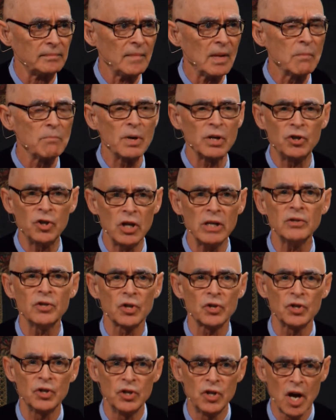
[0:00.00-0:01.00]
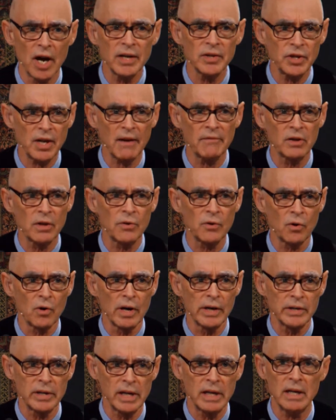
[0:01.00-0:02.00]
But Jesus does have
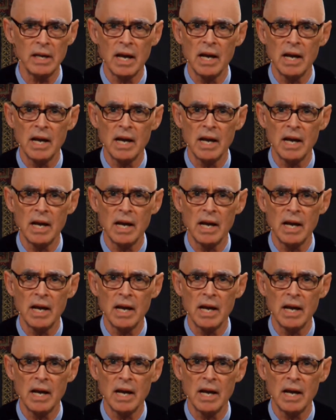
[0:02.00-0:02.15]
authority.